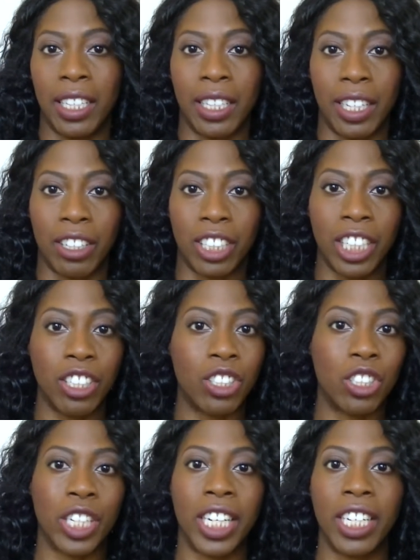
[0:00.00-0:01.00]
their
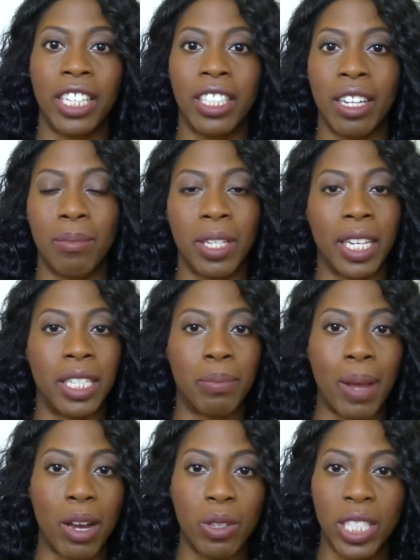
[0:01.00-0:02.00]
children, some said
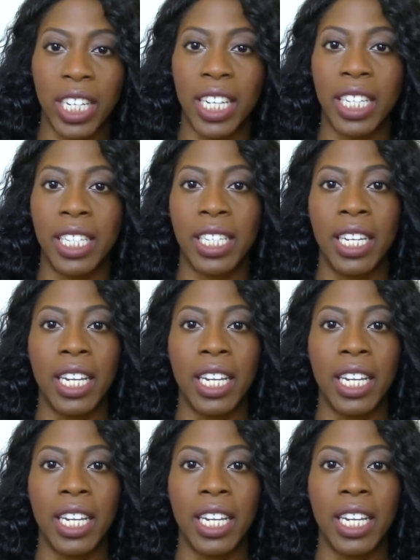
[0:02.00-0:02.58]
spouses,